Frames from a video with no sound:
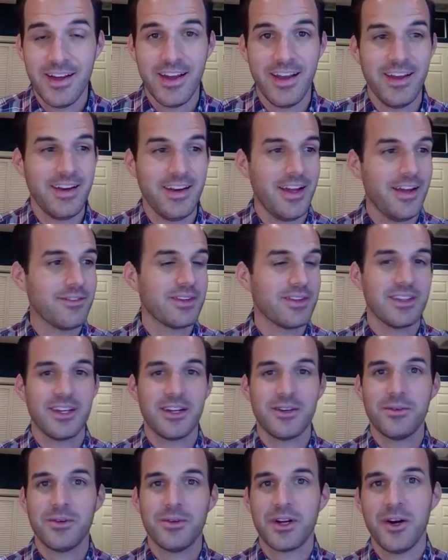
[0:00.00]
and
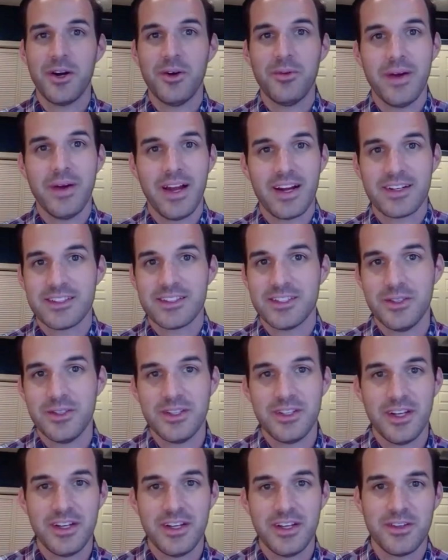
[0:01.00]
everything will go back
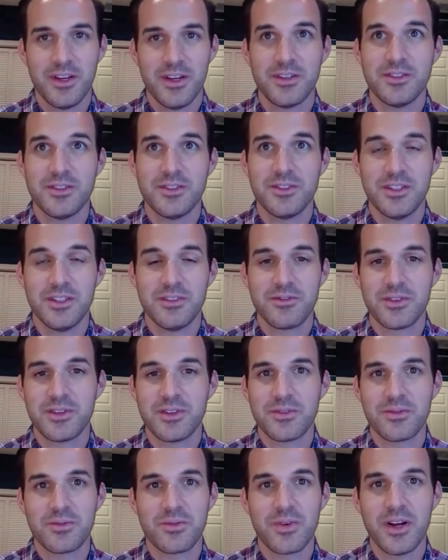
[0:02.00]
to a
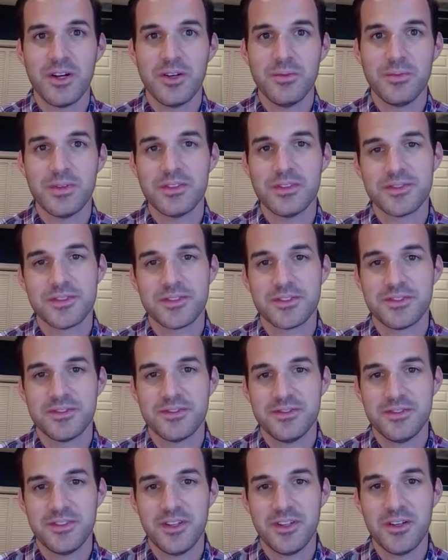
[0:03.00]
different realm
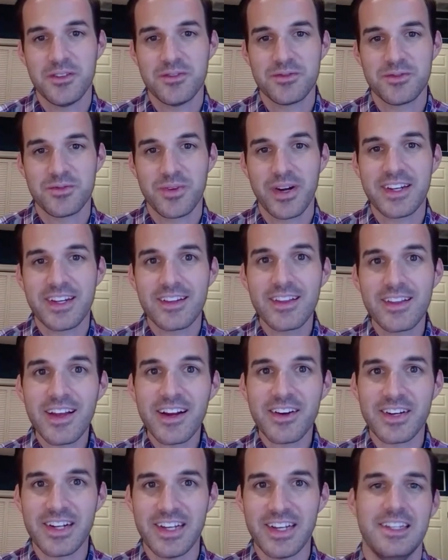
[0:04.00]
of
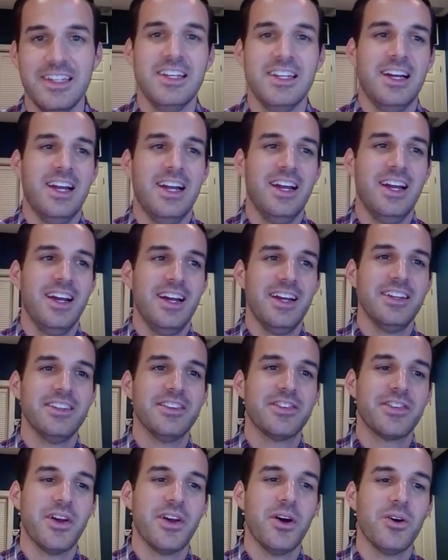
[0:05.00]
regularity.
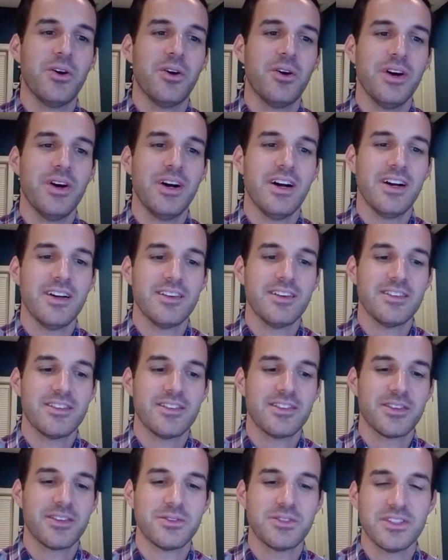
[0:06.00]
And so
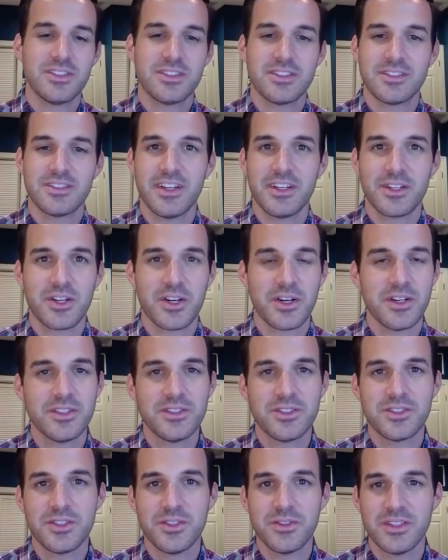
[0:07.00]
just
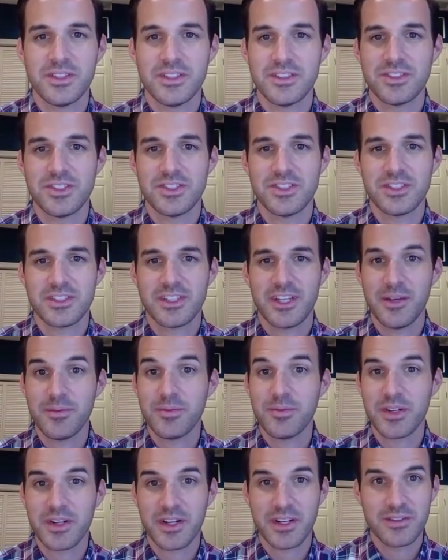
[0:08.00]
encourage students to just
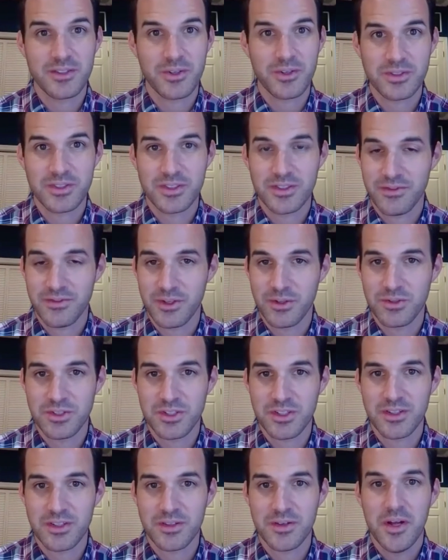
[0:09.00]
keep looking towards the
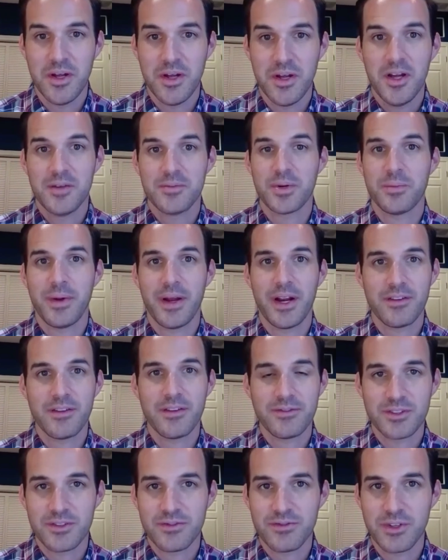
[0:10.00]
future, prepare
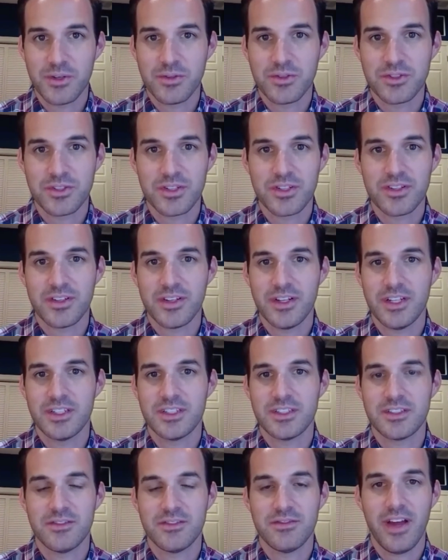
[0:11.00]
for the future,
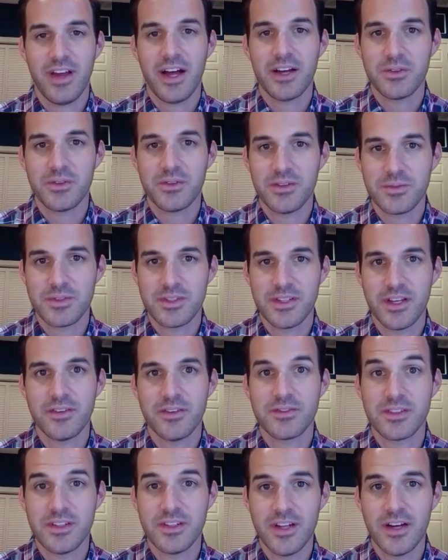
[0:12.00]
and to value
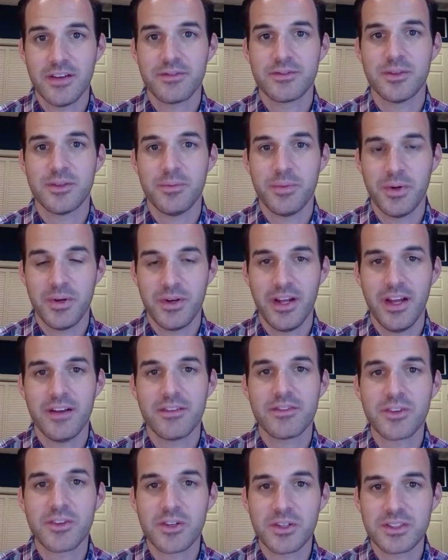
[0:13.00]
themselves enough to put
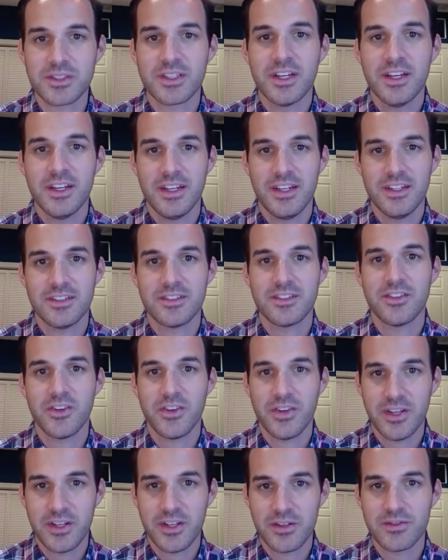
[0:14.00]
effort into
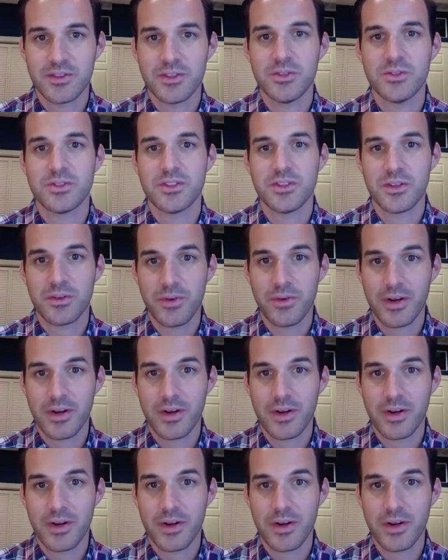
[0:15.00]
their interviews and their